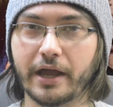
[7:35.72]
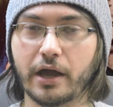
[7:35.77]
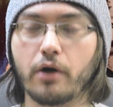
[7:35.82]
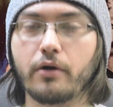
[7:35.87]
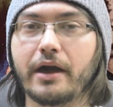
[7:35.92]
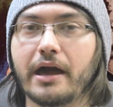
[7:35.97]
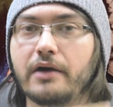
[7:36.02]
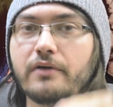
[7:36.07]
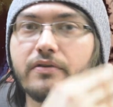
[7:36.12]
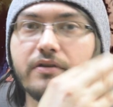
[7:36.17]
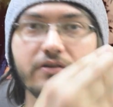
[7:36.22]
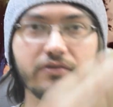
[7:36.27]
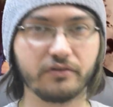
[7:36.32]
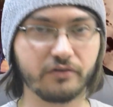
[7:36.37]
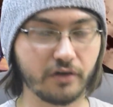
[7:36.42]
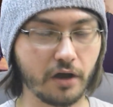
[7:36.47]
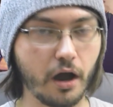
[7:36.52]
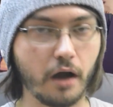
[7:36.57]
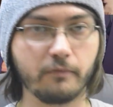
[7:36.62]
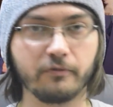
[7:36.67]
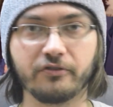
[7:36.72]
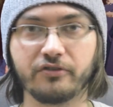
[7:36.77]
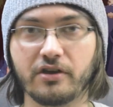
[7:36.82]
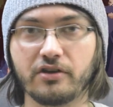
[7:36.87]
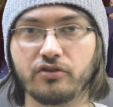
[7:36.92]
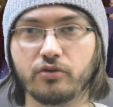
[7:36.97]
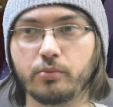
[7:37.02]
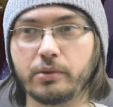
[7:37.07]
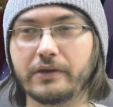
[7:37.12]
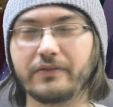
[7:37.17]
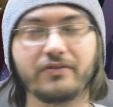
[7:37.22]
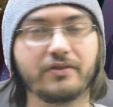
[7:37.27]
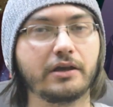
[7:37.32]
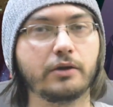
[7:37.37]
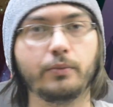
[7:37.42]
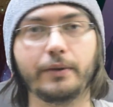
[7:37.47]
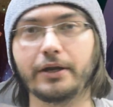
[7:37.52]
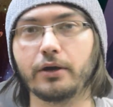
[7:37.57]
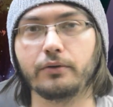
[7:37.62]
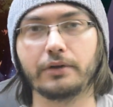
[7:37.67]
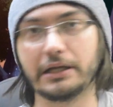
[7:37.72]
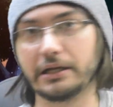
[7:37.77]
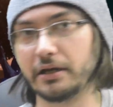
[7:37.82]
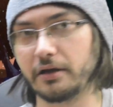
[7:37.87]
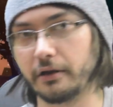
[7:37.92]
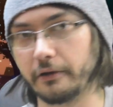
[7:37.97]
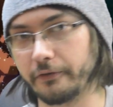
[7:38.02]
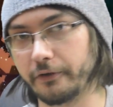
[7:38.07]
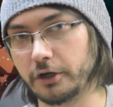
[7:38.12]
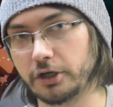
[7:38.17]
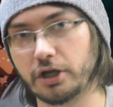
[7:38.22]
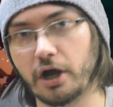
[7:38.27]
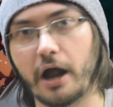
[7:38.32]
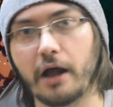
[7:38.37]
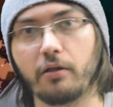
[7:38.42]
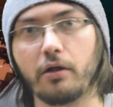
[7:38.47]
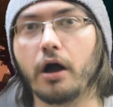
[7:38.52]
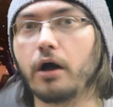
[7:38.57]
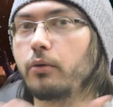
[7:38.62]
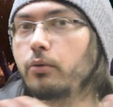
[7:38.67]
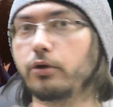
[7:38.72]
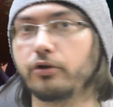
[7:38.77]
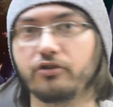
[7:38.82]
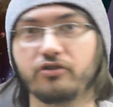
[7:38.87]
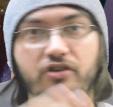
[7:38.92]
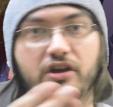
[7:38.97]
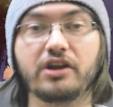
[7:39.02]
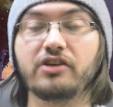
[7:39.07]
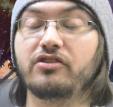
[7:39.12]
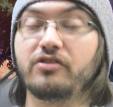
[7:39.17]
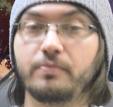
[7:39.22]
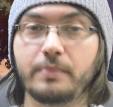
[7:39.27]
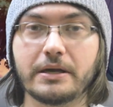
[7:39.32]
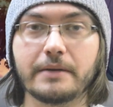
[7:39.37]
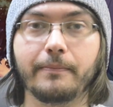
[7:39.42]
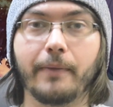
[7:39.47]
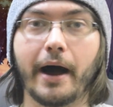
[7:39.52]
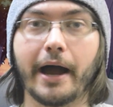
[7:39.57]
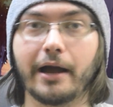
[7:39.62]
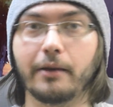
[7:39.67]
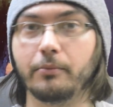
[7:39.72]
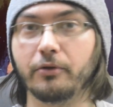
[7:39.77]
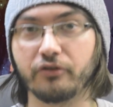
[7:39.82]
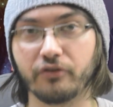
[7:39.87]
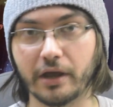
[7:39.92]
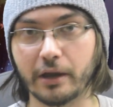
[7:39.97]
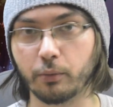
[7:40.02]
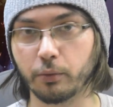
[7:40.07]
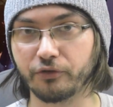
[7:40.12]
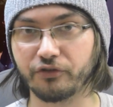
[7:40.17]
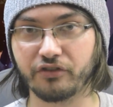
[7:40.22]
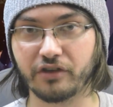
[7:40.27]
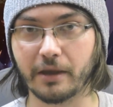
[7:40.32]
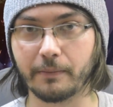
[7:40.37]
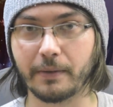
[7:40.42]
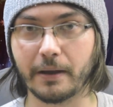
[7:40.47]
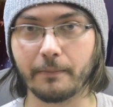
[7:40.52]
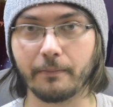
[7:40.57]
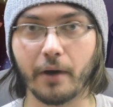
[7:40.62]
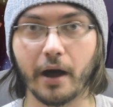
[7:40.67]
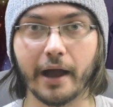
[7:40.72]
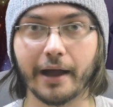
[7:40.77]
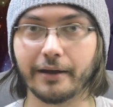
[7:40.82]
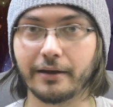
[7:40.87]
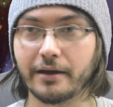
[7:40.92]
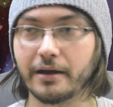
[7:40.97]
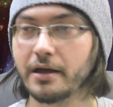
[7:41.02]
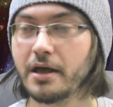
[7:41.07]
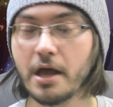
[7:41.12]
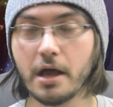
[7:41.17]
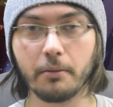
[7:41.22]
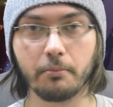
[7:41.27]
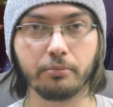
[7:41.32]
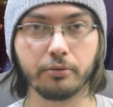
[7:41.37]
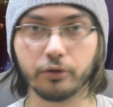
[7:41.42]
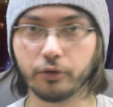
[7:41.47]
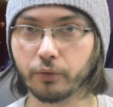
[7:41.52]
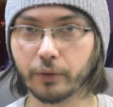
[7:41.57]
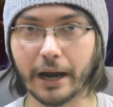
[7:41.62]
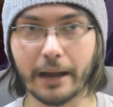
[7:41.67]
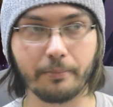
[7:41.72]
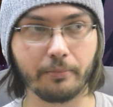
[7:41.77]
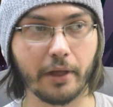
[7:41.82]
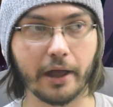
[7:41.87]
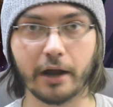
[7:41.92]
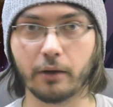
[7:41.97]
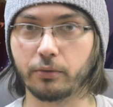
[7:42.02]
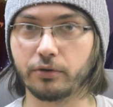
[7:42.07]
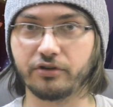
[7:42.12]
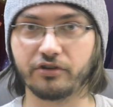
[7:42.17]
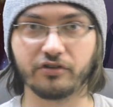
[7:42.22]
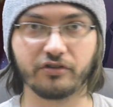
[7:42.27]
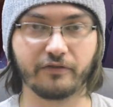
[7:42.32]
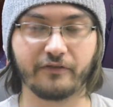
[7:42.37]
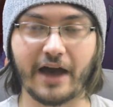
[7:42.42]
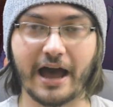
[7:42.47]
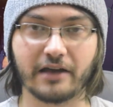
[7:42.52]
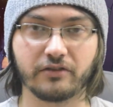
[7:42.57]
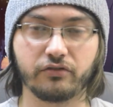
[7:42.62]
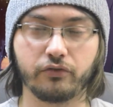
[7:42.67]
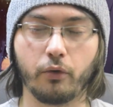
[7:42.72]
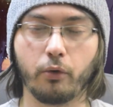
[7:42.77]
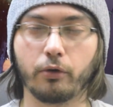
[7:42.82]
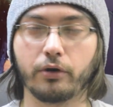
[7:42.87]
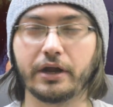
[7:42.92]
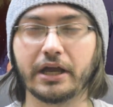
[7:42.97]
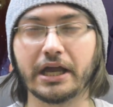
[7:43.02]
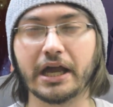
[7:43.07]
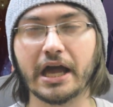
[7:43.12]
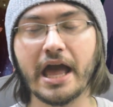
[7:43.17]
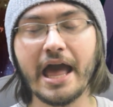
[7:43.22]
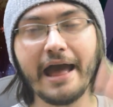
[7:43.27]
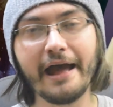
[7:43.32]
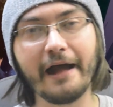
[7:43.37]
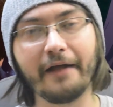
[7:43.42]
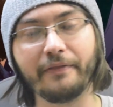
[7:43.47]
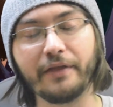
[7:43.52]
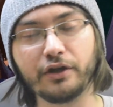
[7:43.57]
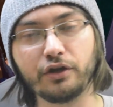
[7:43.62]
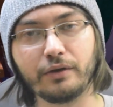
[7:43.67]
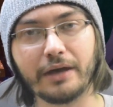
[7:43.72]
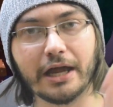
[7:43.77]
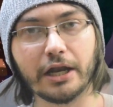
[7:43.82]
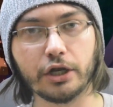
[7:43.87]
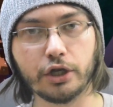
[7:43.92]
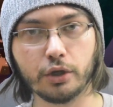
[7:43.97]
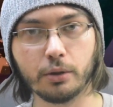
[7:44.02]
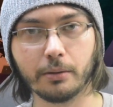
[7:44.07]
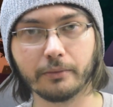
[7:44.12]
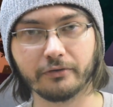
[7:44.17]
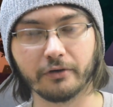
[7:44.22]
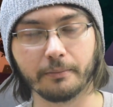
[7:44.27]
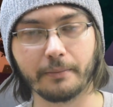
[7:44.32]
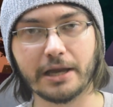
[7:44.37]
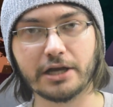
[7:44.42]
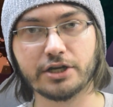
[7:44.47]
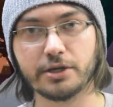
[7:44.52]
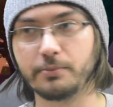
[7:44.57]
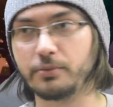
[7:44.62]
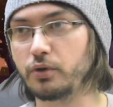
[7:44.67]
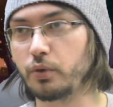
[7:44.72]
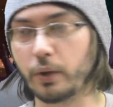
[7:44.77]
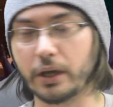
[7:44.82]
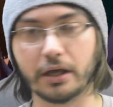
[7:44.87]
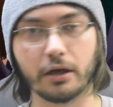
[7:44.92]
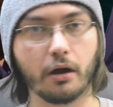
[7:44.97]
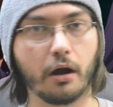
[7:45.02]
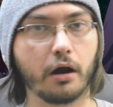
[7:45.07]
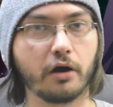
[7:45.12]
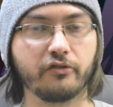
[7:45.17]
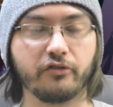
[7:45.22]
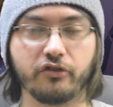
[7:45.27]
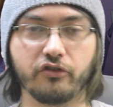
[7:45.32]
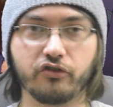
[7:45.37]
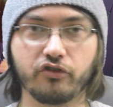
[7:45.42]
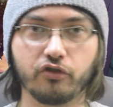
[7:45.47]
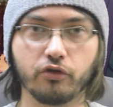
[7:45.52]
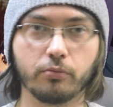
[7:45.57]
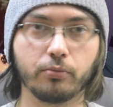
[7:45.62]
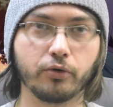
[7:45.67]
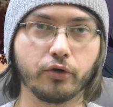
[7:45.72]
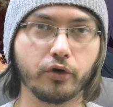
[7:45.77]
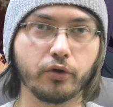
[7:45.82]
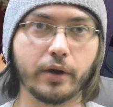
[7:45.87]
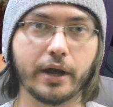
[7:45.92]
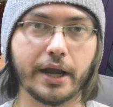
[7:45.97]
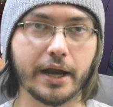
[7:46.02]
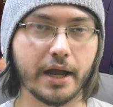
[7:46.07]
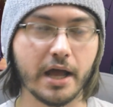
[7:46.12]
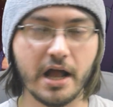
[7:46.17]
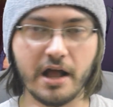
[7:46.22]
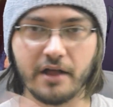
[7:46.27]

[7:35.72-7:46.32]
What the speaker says: like, okay, this is a conversation we've seen, we don't need to hear their dialogue, we're just going to speed by, almost like we're skipping by on a Blu-ray player, we're just fast forwarding, and then you get new information between Garth and Subaru and